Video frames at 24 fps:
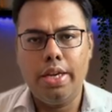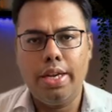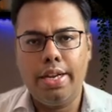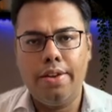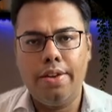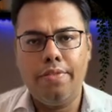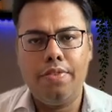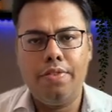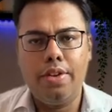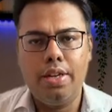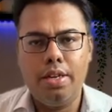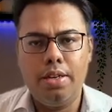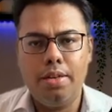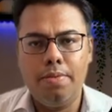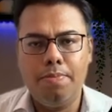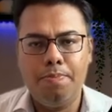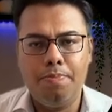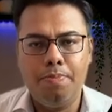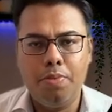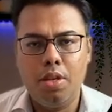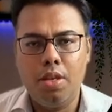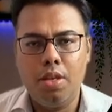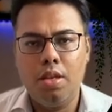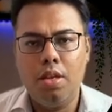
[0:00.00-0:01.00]
cafe
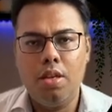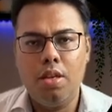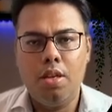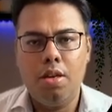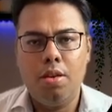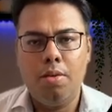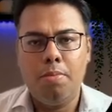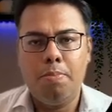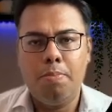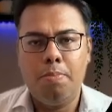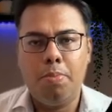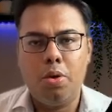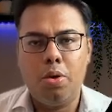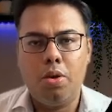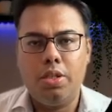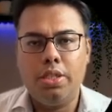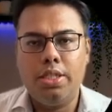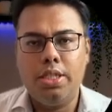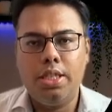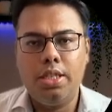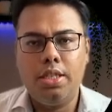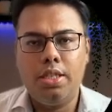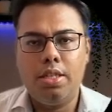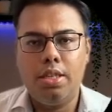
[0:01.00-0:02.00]

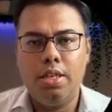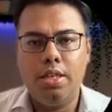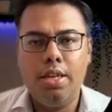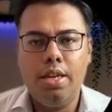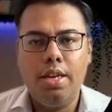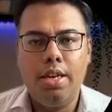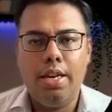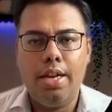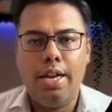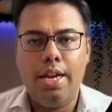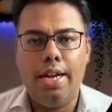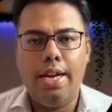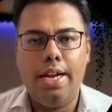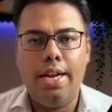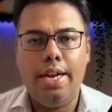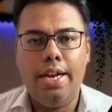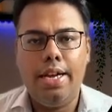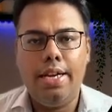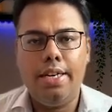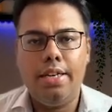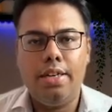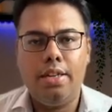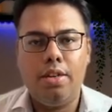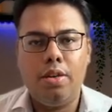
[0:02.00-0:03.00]
project,
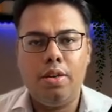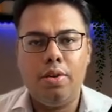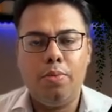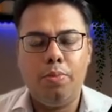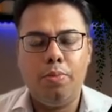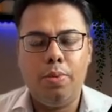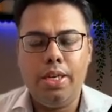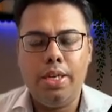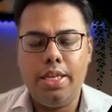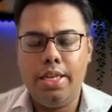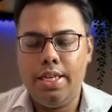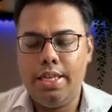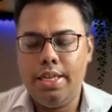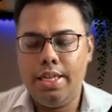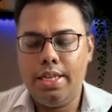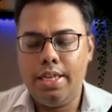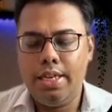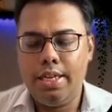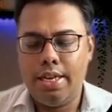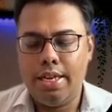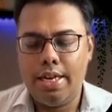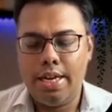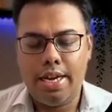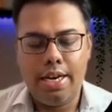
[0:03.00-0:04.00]
and we
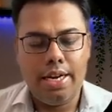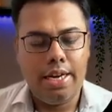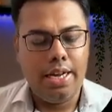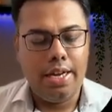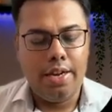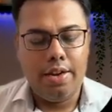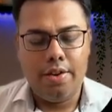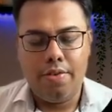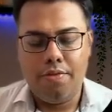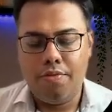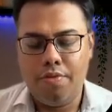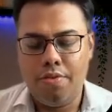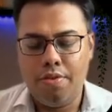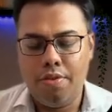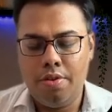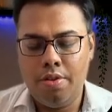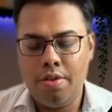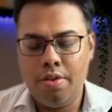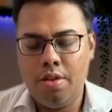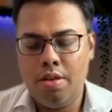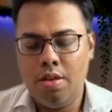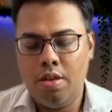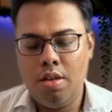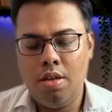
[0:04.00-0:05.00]
can have
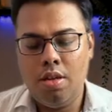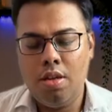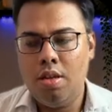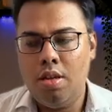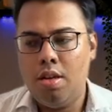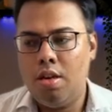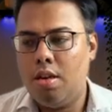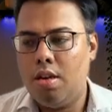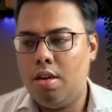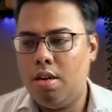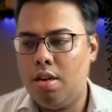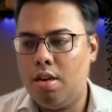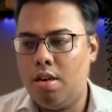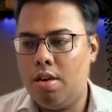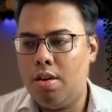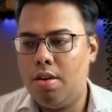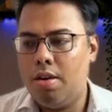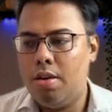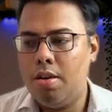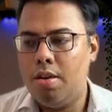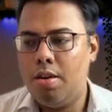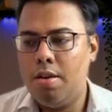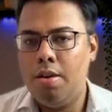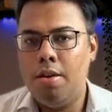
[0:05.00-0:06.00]
a
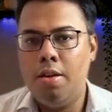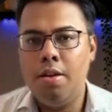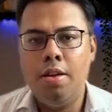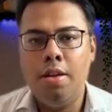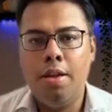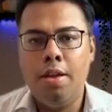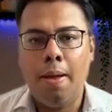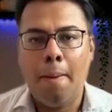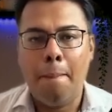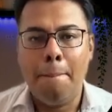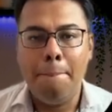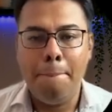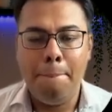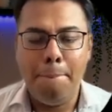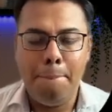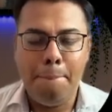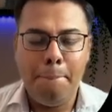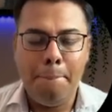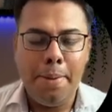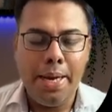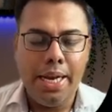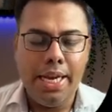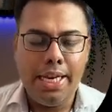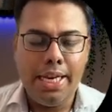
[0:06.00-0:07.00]

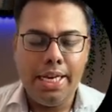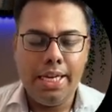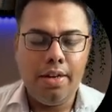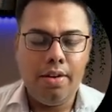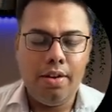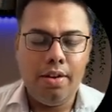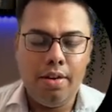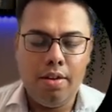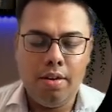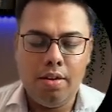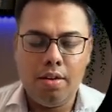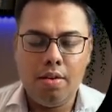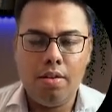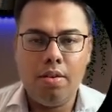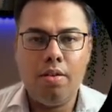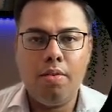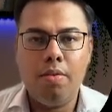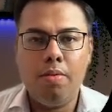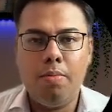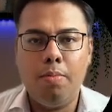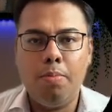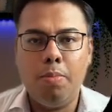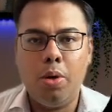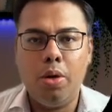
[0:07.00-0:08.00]
billing
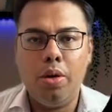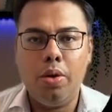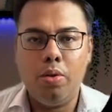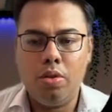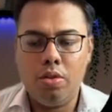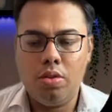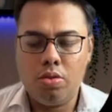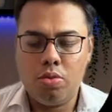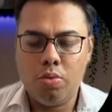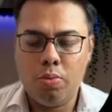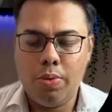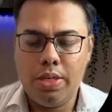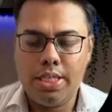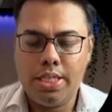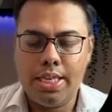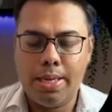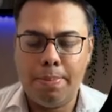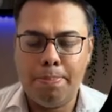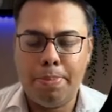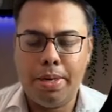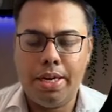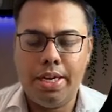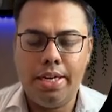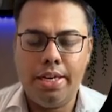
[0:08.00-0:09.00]
module. So we
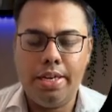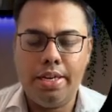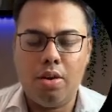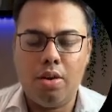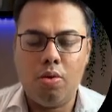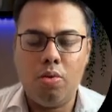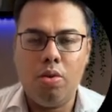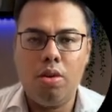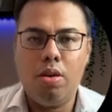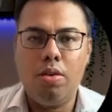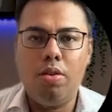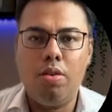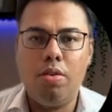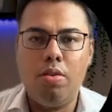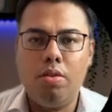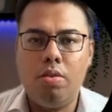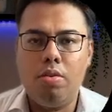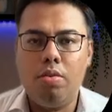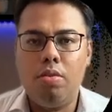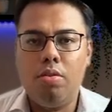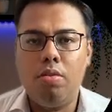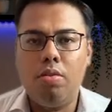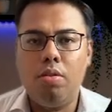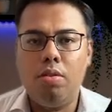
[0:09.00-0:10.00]
separate it out
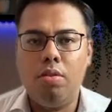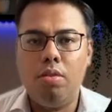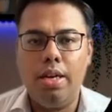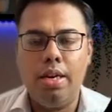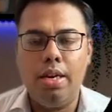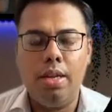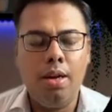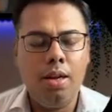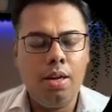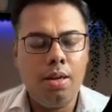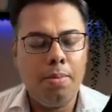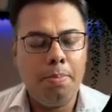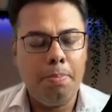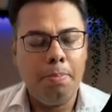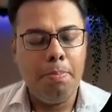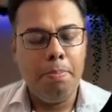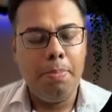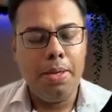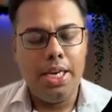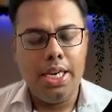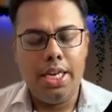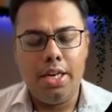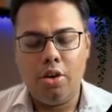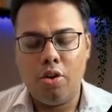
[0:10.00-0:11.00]
in a
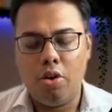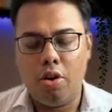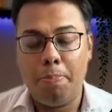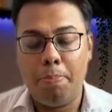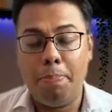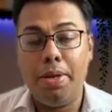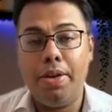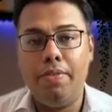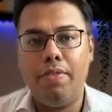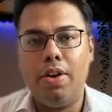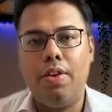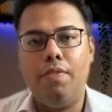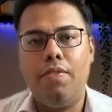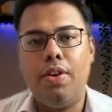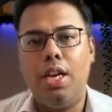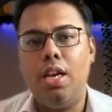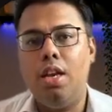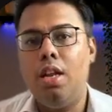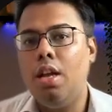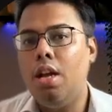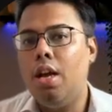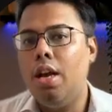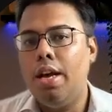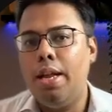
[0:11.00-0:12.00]
billing.py file.
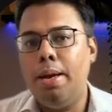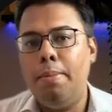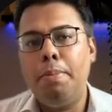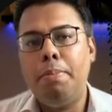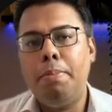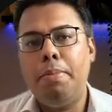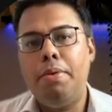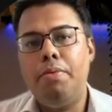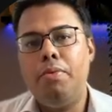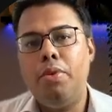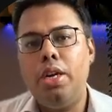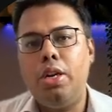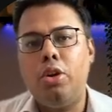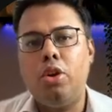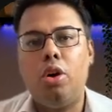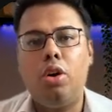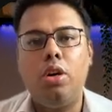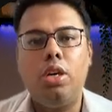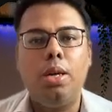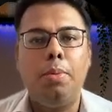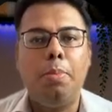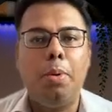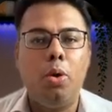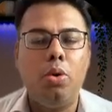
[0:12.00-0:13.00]
Remember we
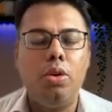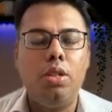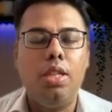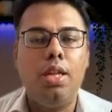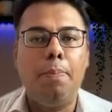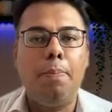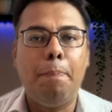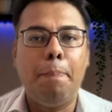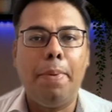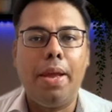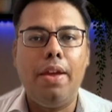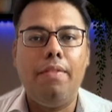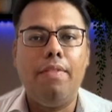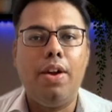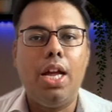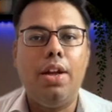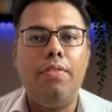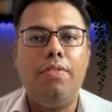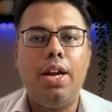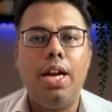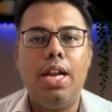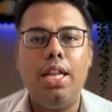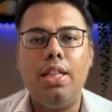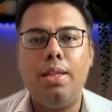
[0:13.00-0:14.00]
talked about the py
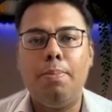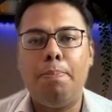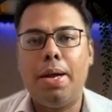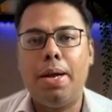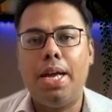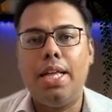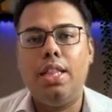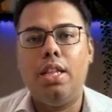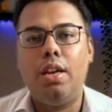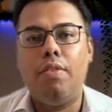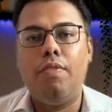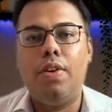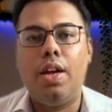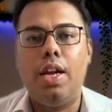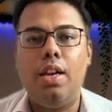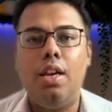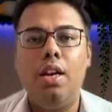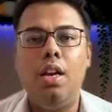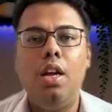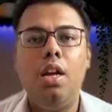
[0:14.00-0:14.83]
file, the Python file.